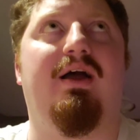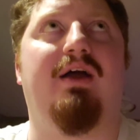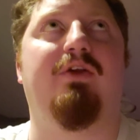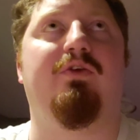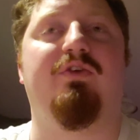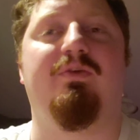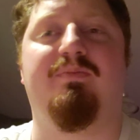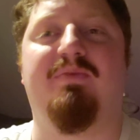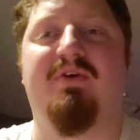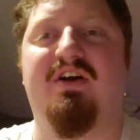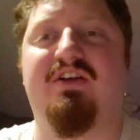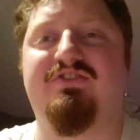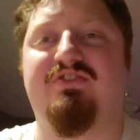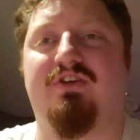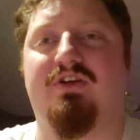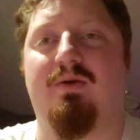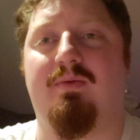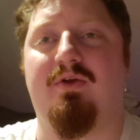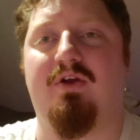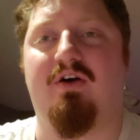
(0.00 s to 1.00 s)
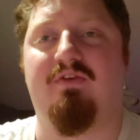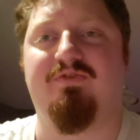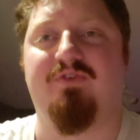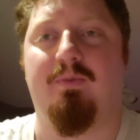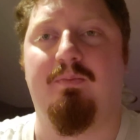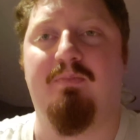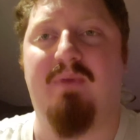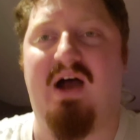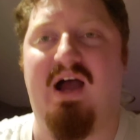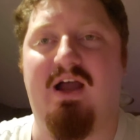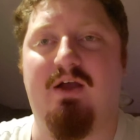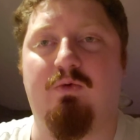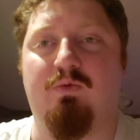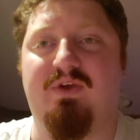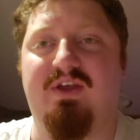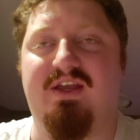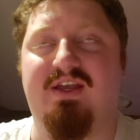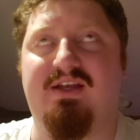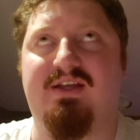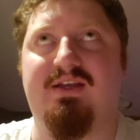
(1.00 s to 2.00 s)
Bucs are coming off their bye
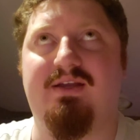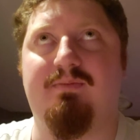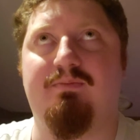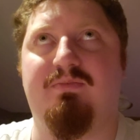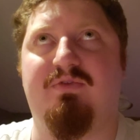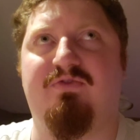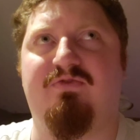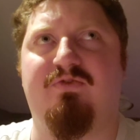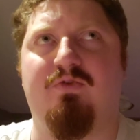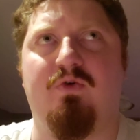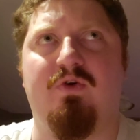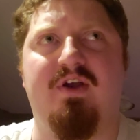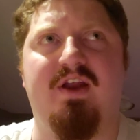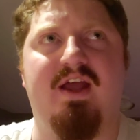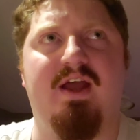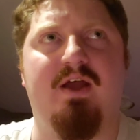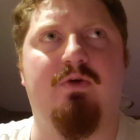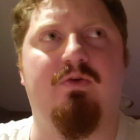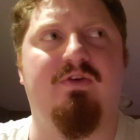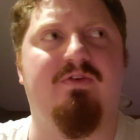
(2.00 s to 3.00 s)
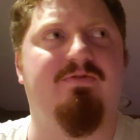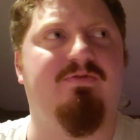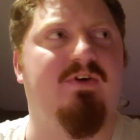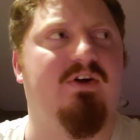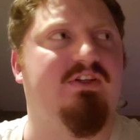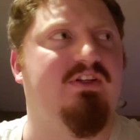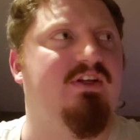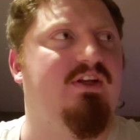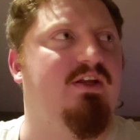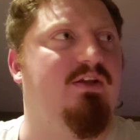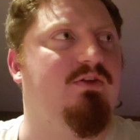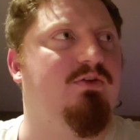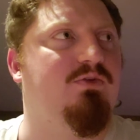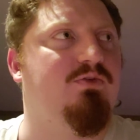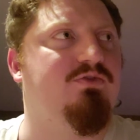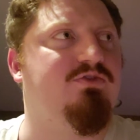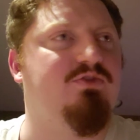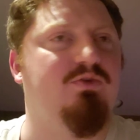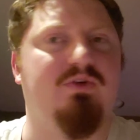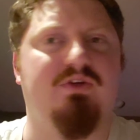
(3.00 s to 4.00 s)
week. Before that, who the fuck did they
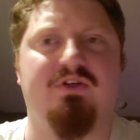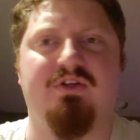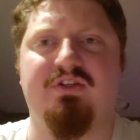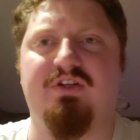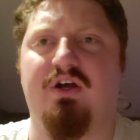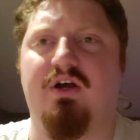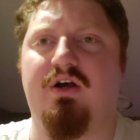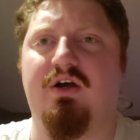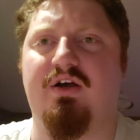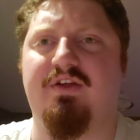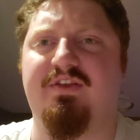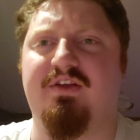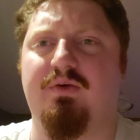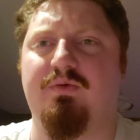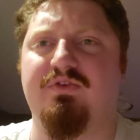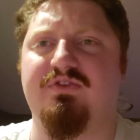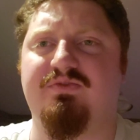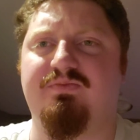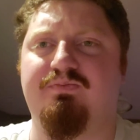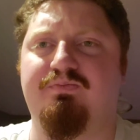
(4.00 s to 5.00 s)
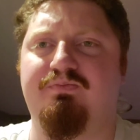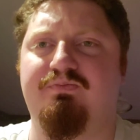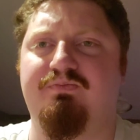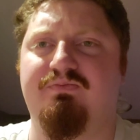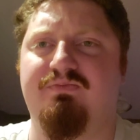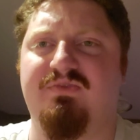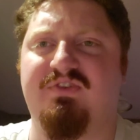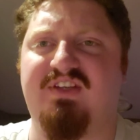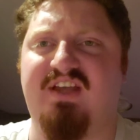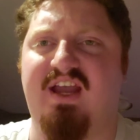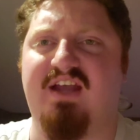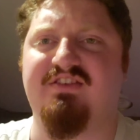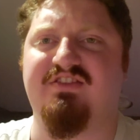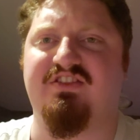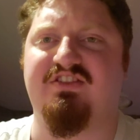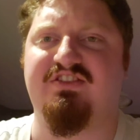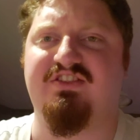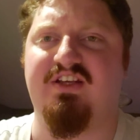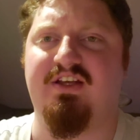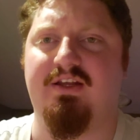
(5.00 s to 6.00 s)
lose to? I think it was
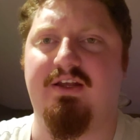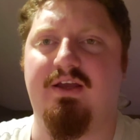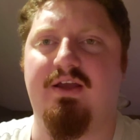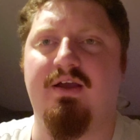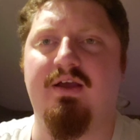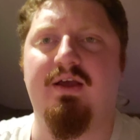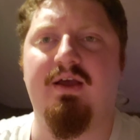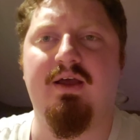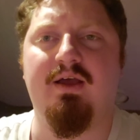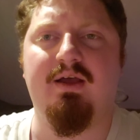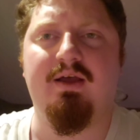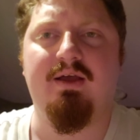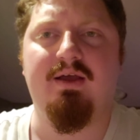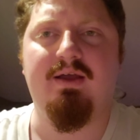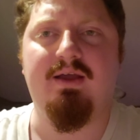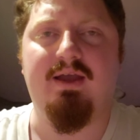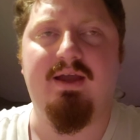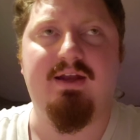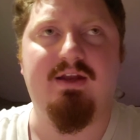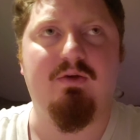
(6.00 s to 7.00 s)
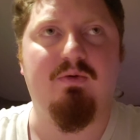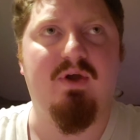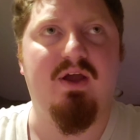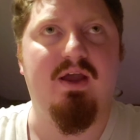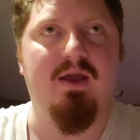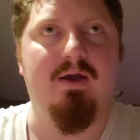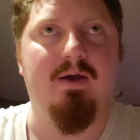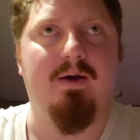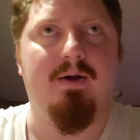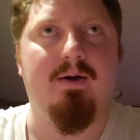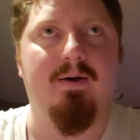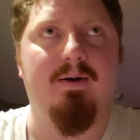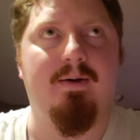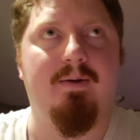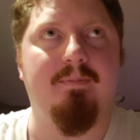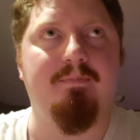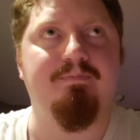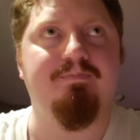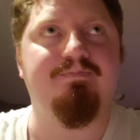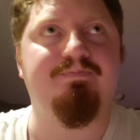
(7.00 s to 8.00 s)
Kansas City. Anyway,
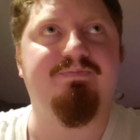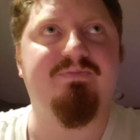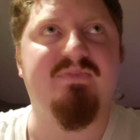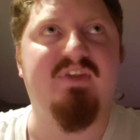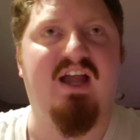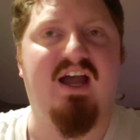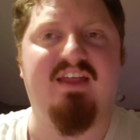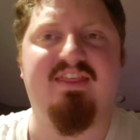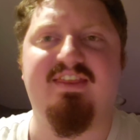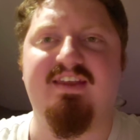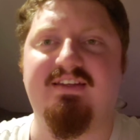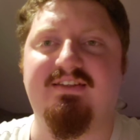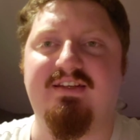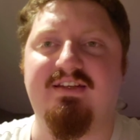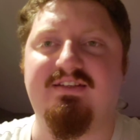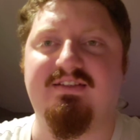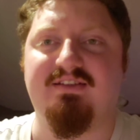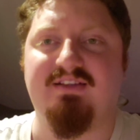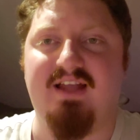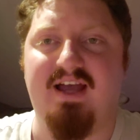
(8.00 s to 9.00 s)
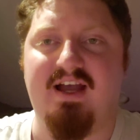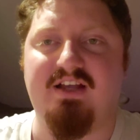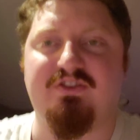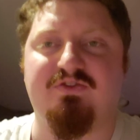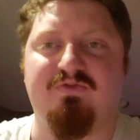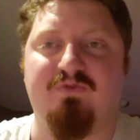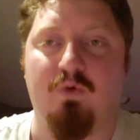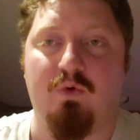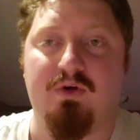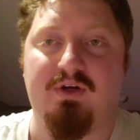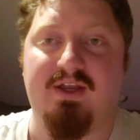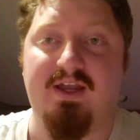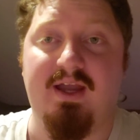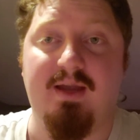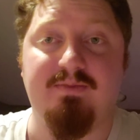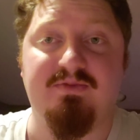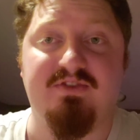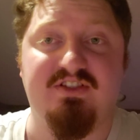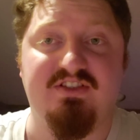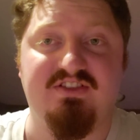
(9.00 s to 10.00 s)
I think these last 4
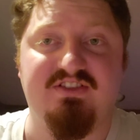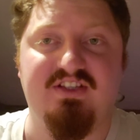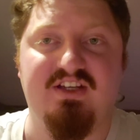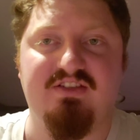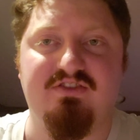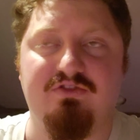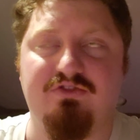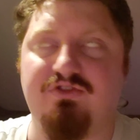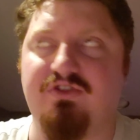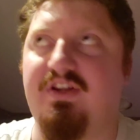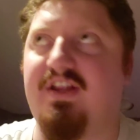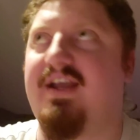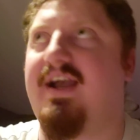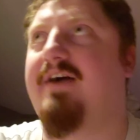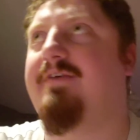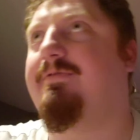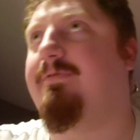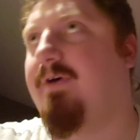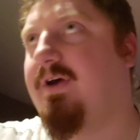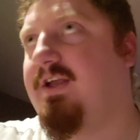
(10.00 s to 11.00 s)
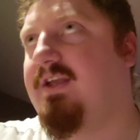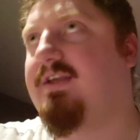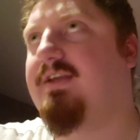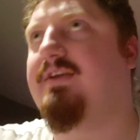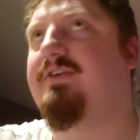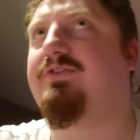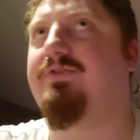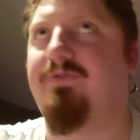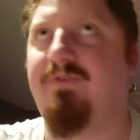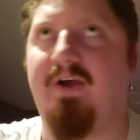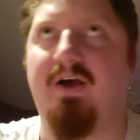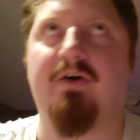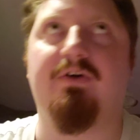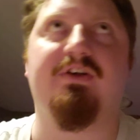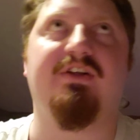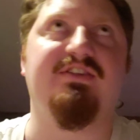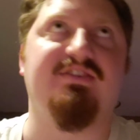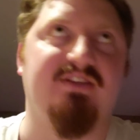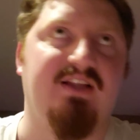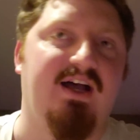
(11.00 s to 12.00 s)
games of the season. So they got Vikings,
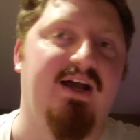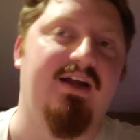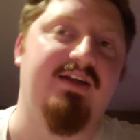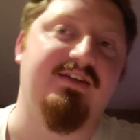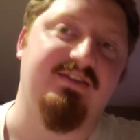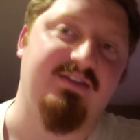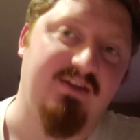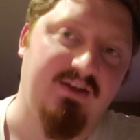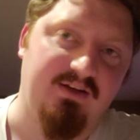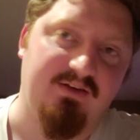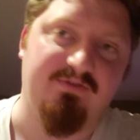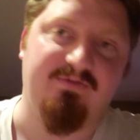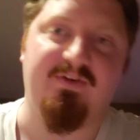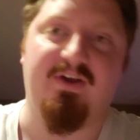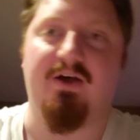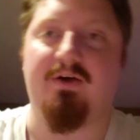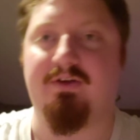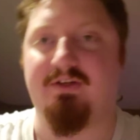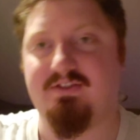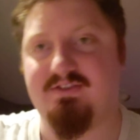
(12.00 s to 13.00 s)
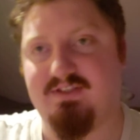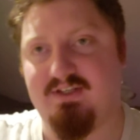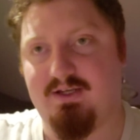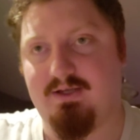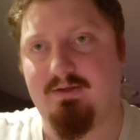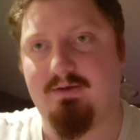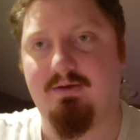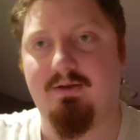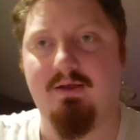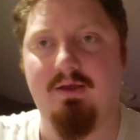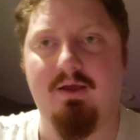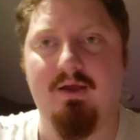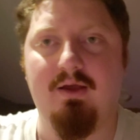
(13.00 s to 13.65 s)
Falcons, Lions, and then the Falcons again.